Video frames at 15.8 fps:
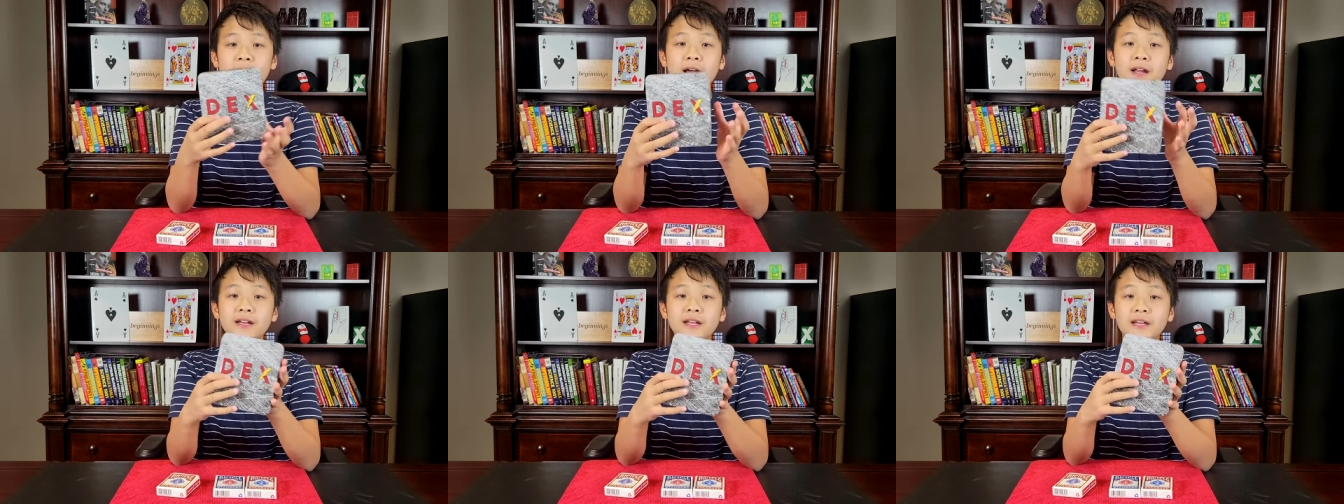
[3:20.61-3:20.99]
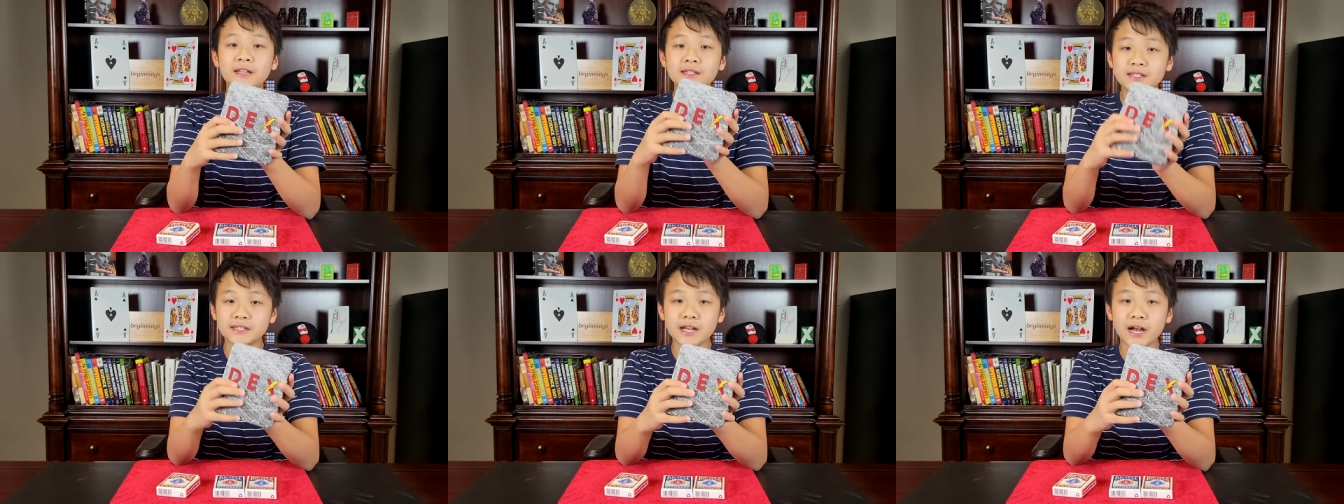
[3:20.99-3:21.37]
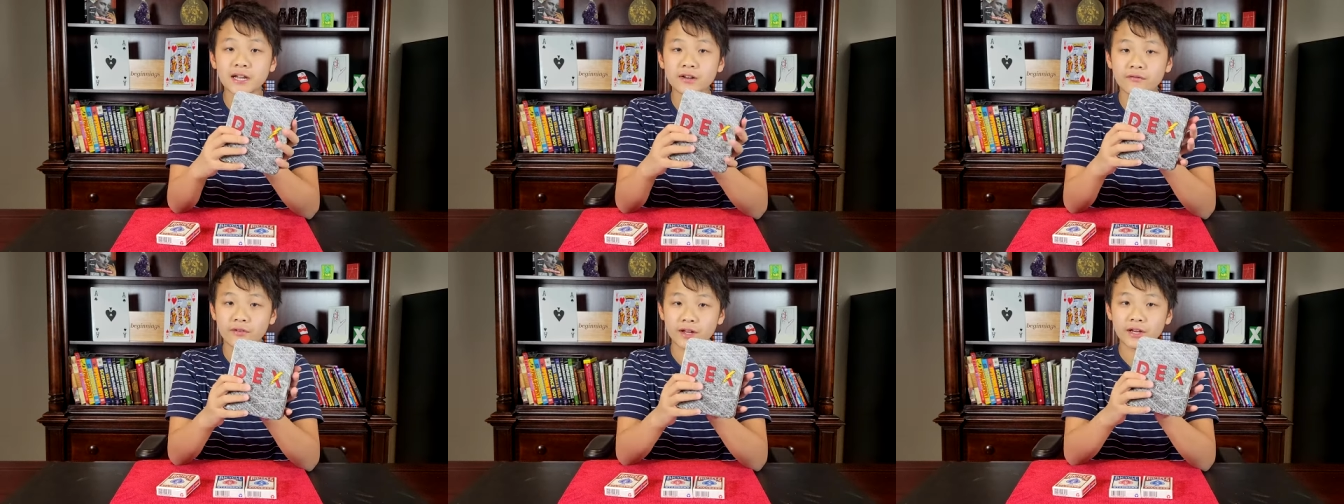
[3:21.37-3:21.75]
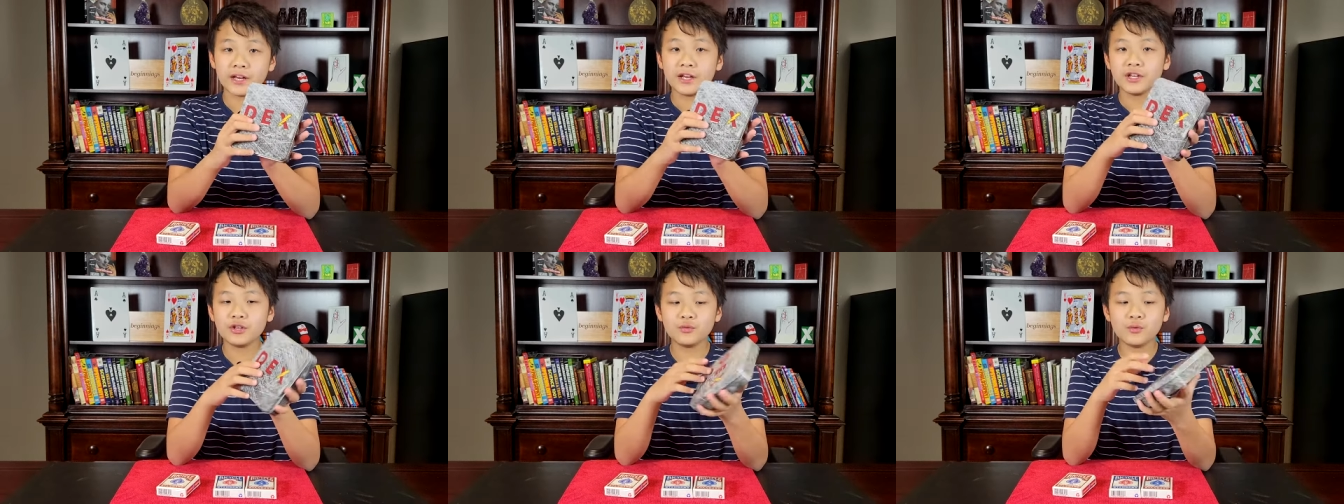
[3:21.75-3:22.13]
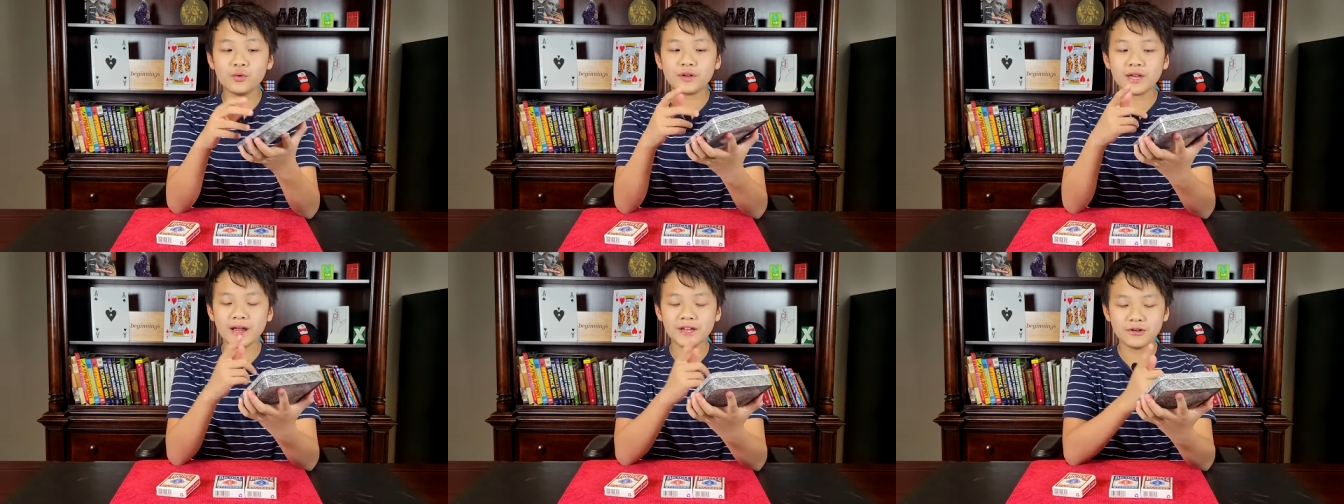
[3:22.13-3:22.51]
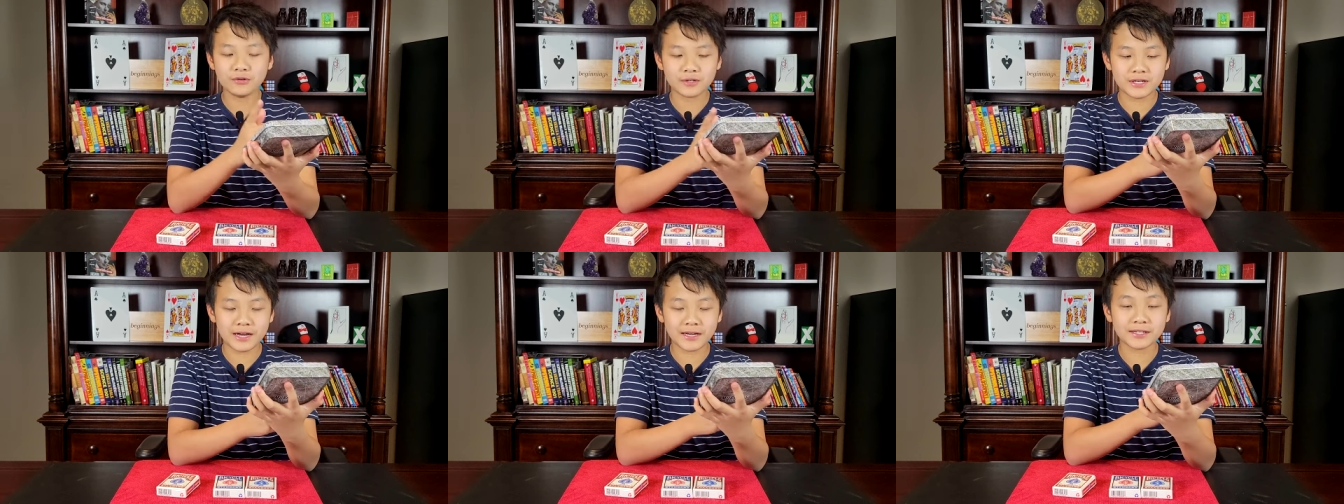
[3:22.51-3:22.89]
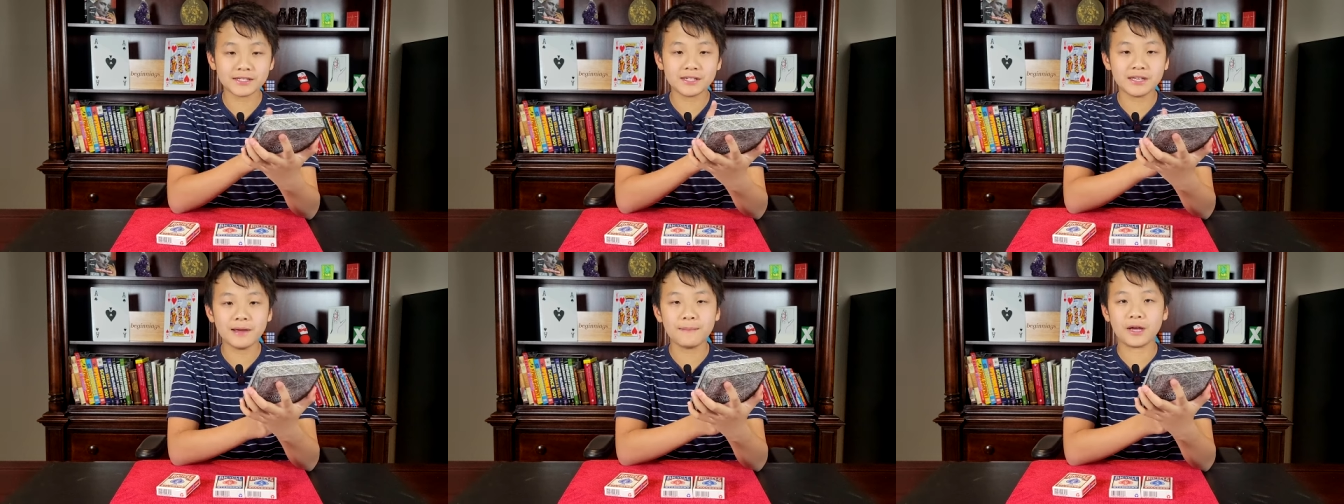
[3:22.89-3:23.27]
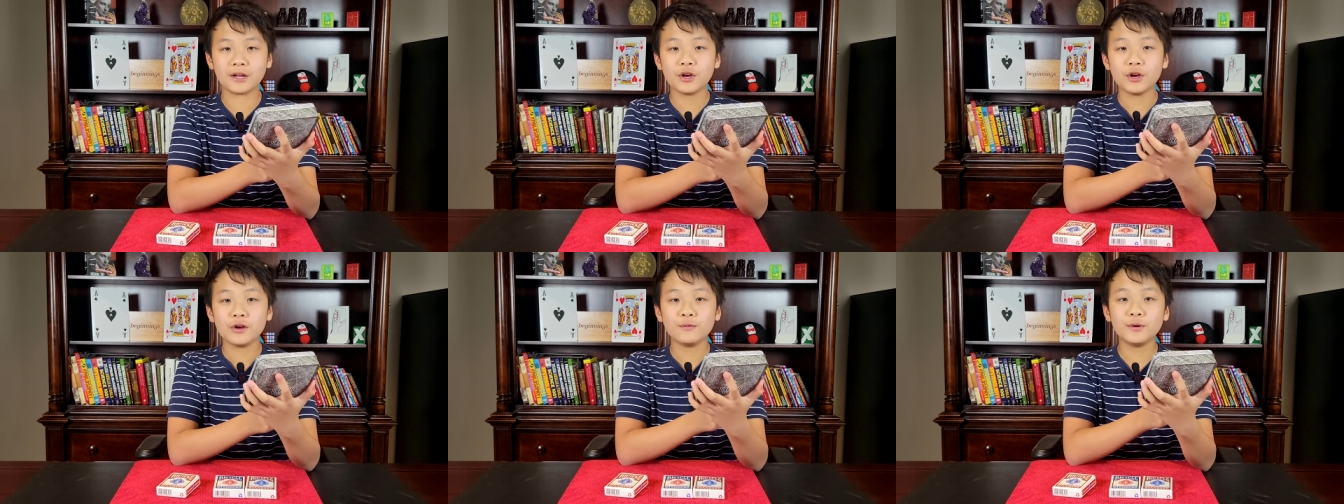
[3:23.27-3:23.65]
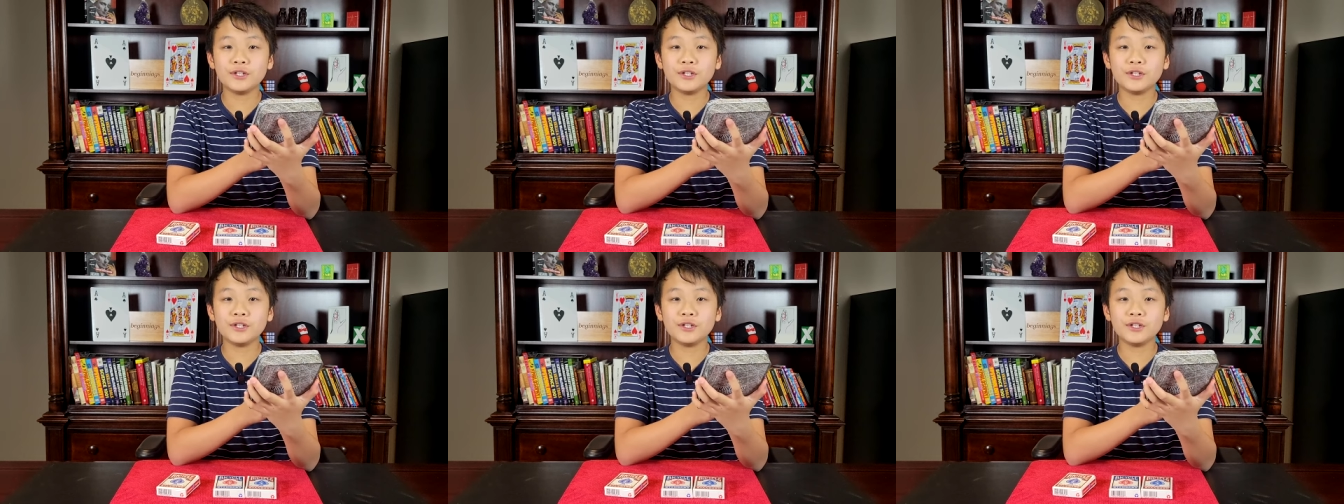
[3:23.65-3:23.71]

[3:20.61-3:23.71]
and inside of it, you will get your Dex gimmick,